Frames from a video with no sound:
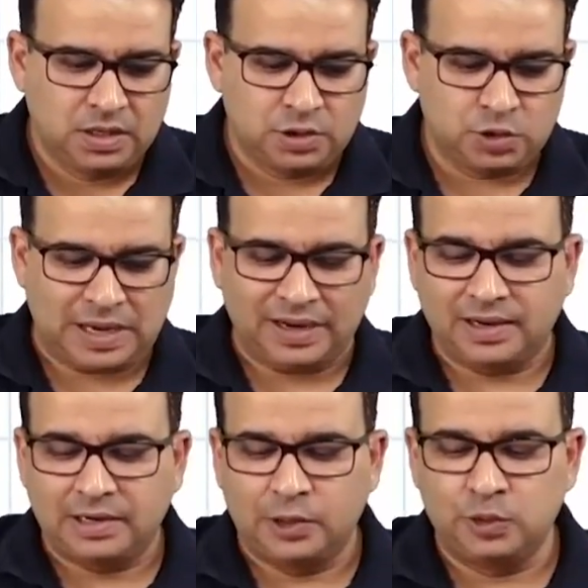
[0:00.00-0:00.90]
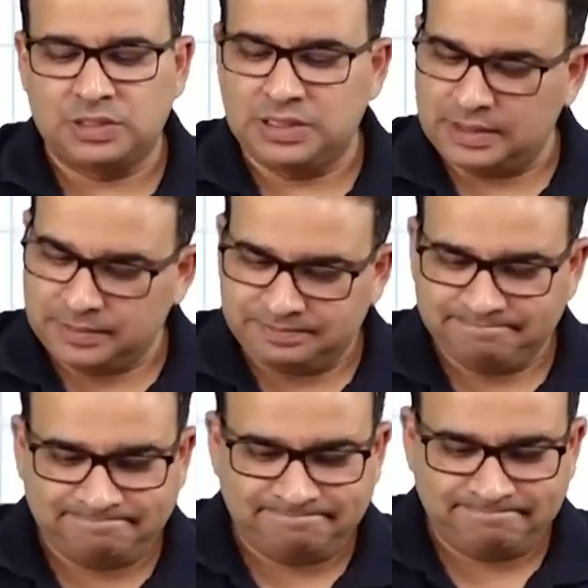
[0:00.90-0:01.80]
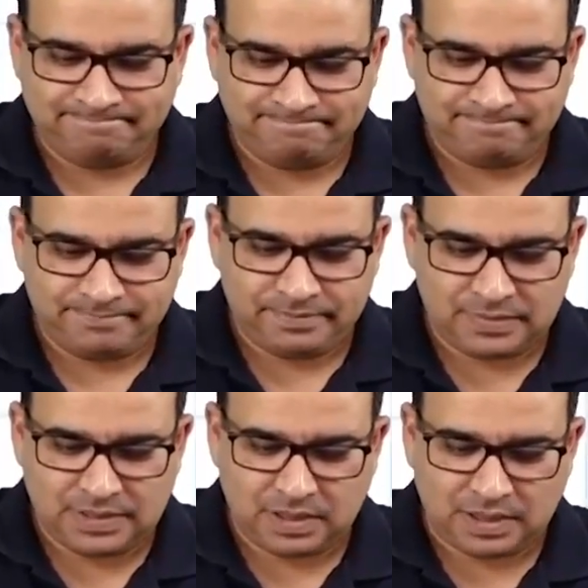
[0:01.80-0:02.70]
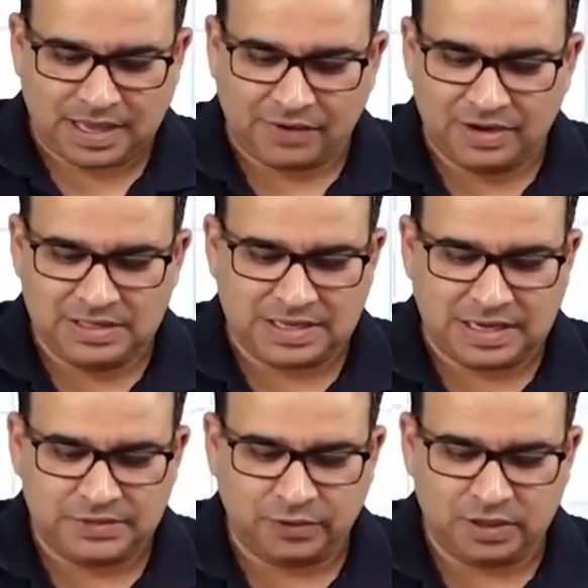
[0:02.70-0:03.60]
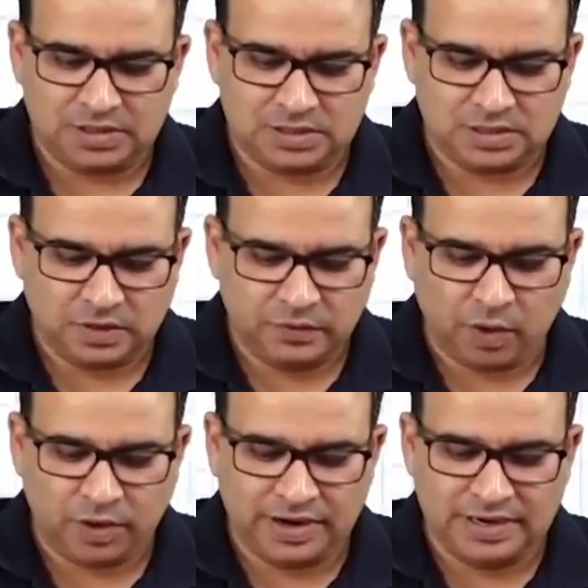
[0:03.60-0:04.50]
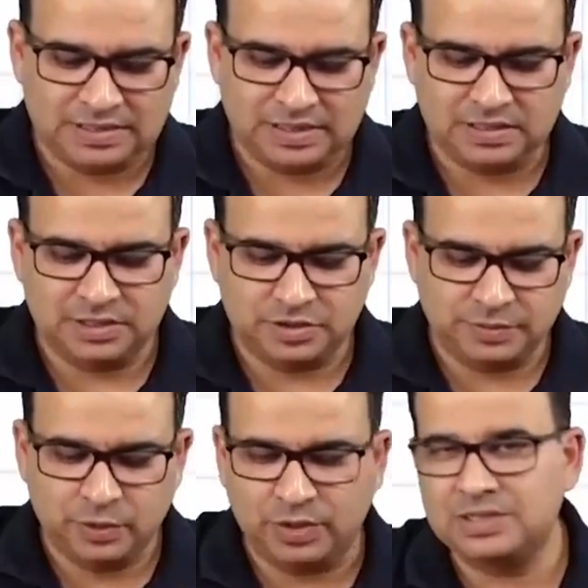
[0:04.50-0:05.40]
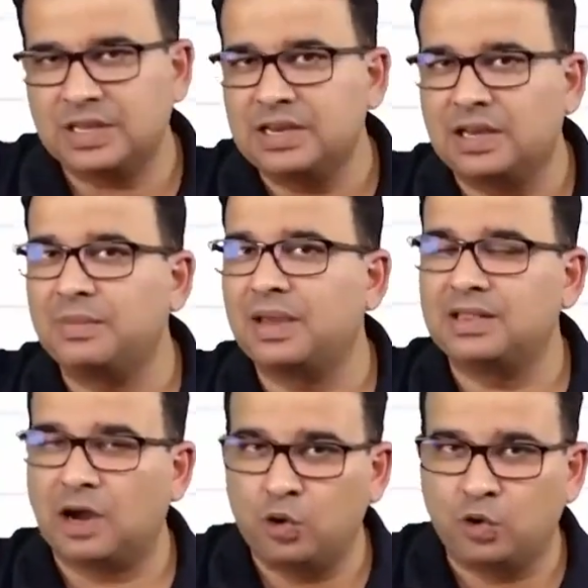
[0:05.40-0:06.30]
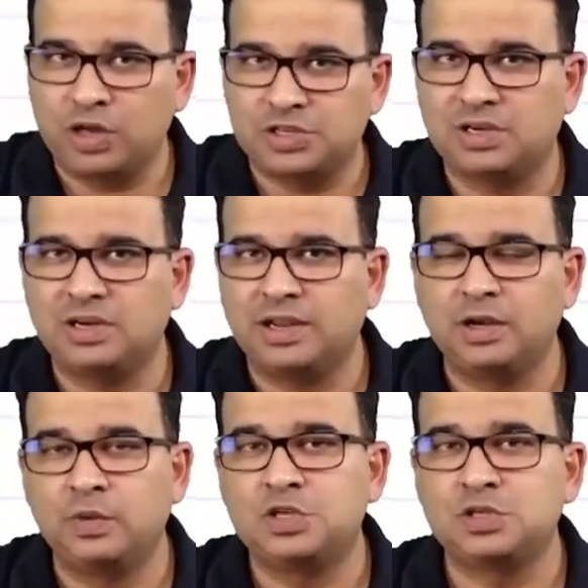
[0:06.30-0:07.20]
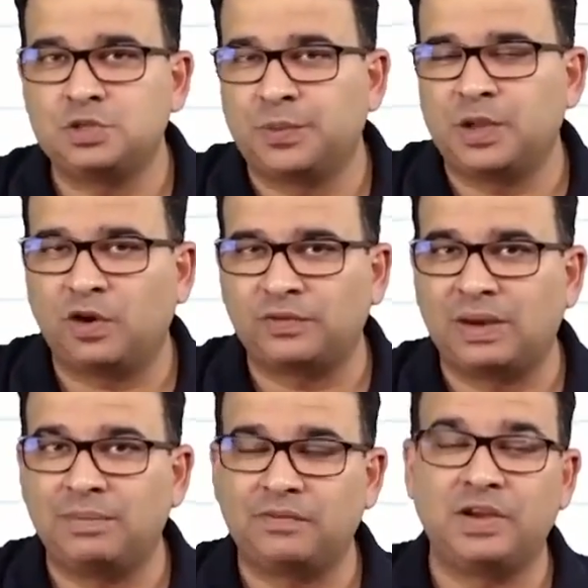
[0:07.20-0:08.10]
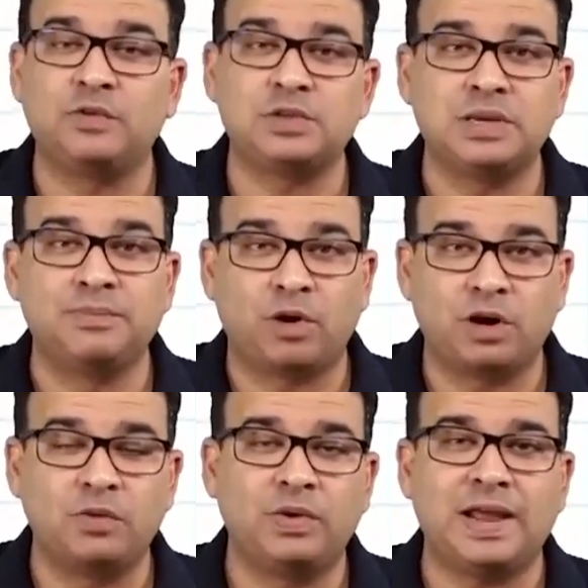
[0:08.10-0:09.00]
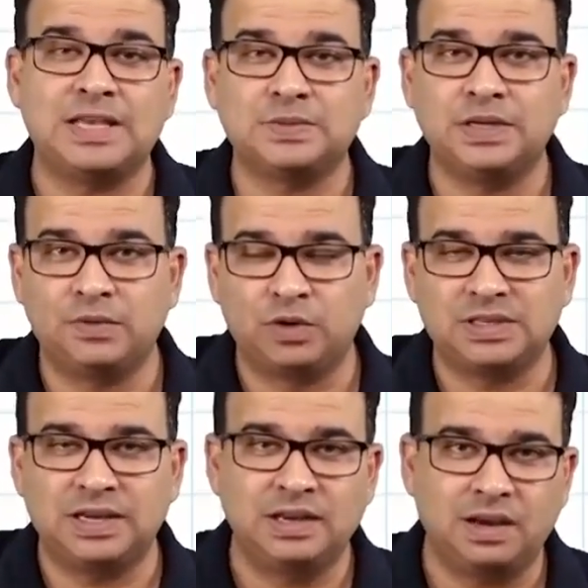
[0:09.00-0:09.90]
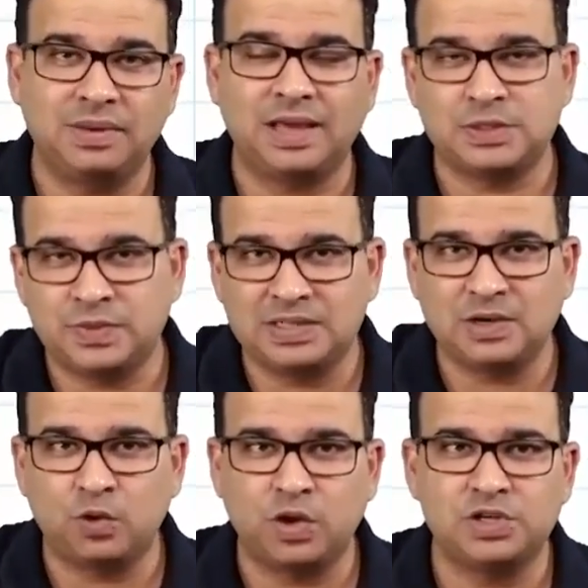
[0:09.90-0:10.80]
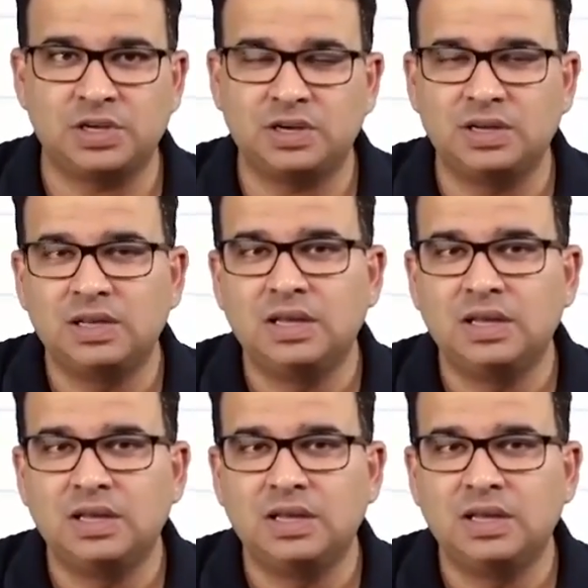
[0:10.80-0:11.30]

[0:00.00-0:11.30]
So that concludes the cavernous sinus for us. We already discussed the tributaries, the incoming and the outgoing channel, in which superior ophthalmic vein was the important one, as it was incoming as well as outgoing channel.